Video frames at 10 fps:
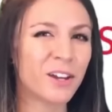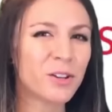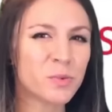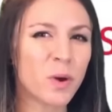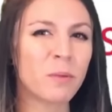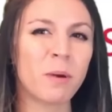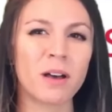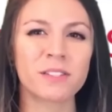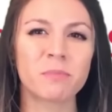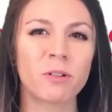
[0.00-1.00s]
Here's one
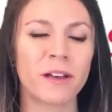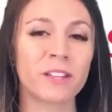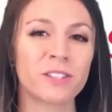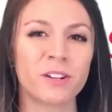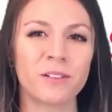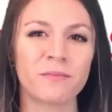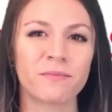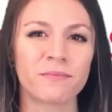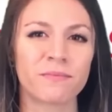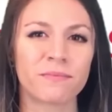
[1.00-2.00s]
possible answer.
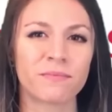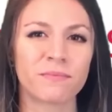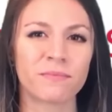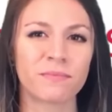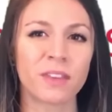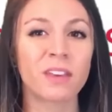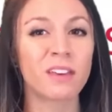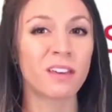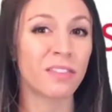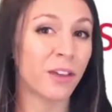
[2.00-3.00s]

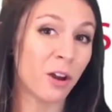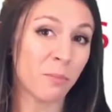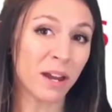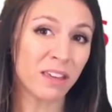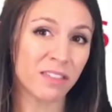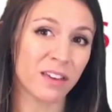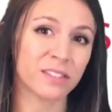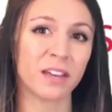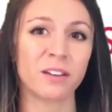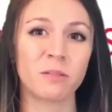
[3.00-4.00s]
There are many
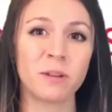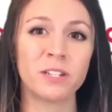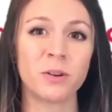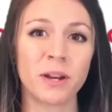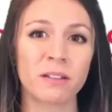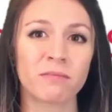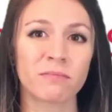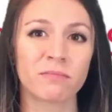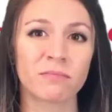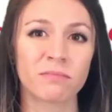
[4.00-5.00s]
things I could be doing.